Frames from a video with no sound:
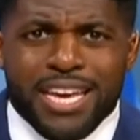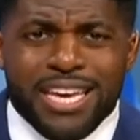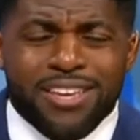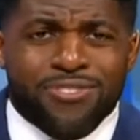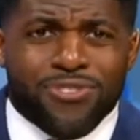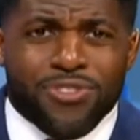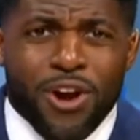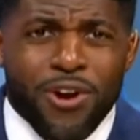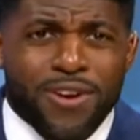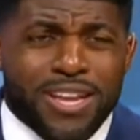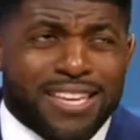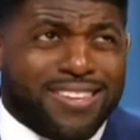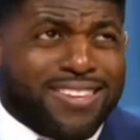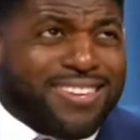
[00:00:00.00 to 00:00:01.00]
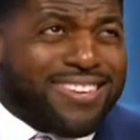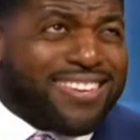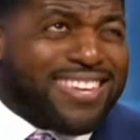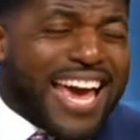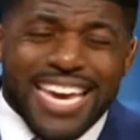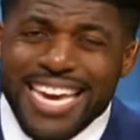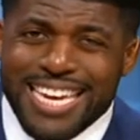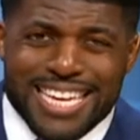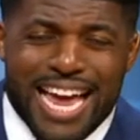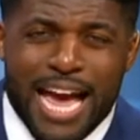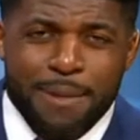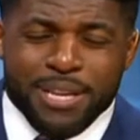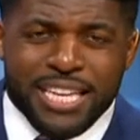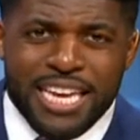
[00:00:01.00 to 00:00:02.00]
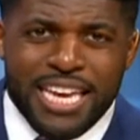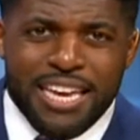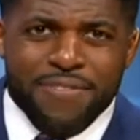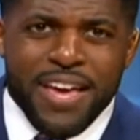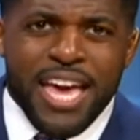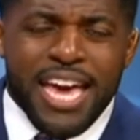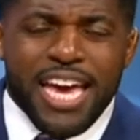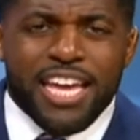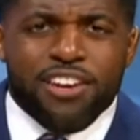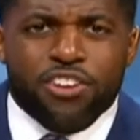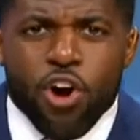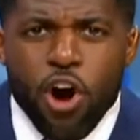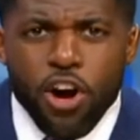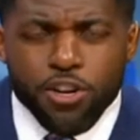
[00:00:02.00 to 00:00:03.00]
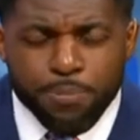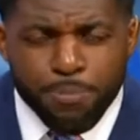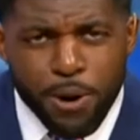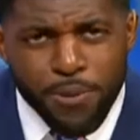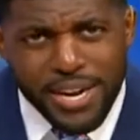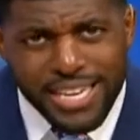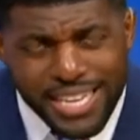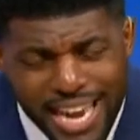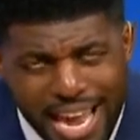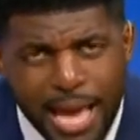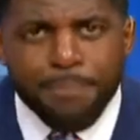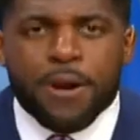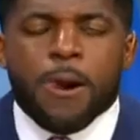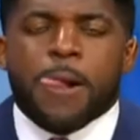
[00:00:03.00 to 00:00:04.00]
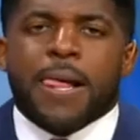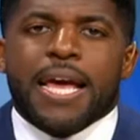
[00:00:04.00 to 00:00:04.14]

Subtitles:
he's 32nd, I believe, in yards per attempt.